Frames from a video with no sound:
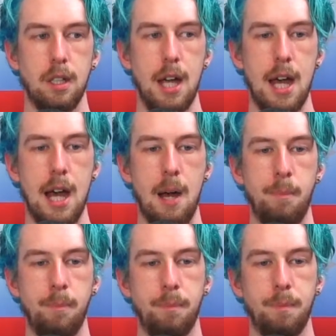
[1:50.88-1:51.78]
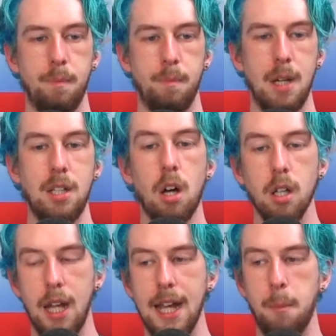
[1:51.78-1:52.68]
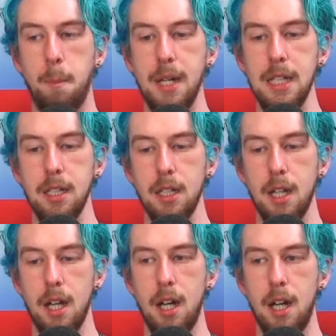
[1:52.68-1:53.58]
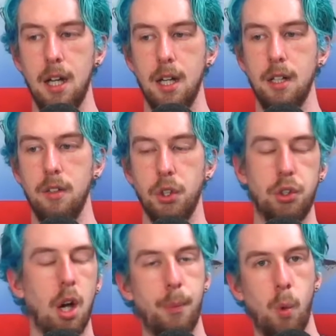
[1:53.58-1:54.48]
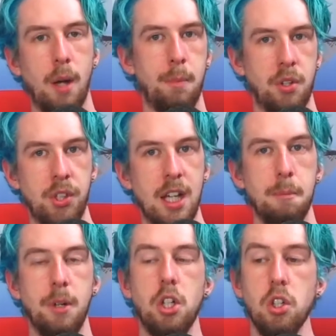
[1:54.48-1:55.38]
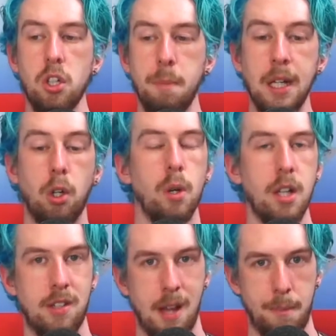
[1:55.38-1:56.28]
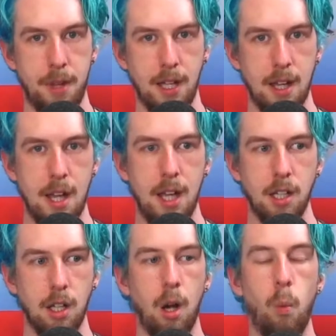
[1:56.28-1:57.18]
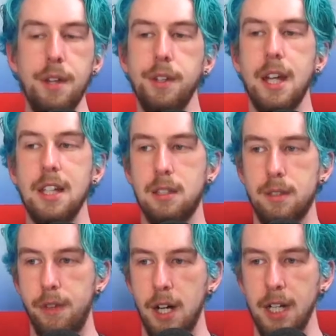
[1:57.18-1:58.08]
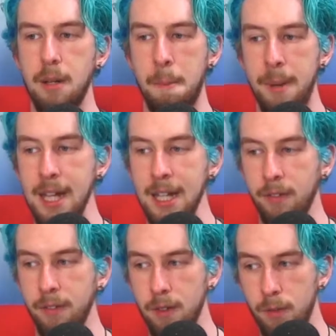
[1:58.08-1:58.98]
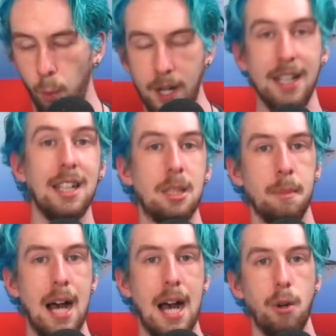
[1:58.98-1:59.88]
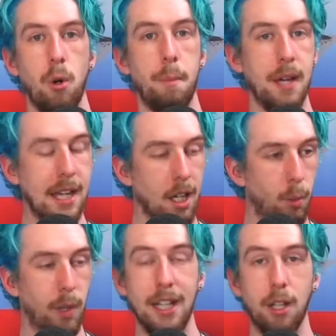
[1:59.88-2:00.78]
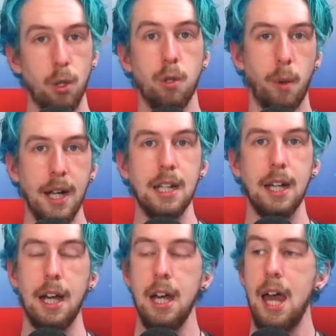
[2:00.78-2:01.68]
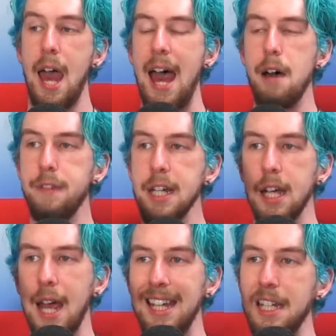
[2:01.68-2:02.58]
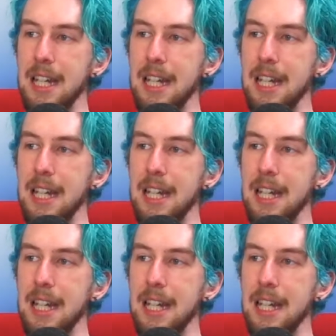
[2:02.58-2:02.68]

And not like be the top 1%, but just to be good at something. You know, whether that's fucking being really smart or being a really good reader, having an